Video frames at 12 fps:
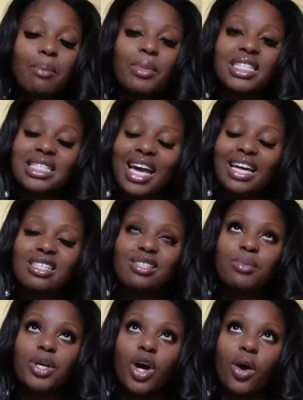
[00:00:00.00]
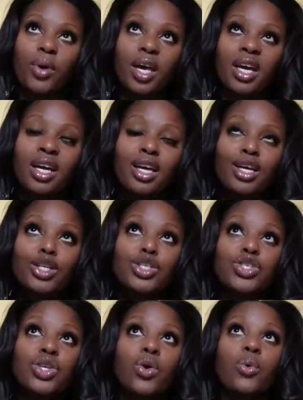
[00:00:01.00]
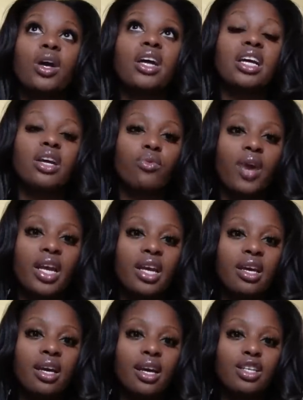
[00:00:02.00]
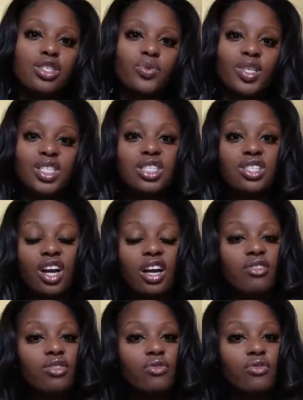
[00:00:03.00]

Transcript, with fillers: I'm excited to be going. So we're gonna get ready. I just wanted to start off the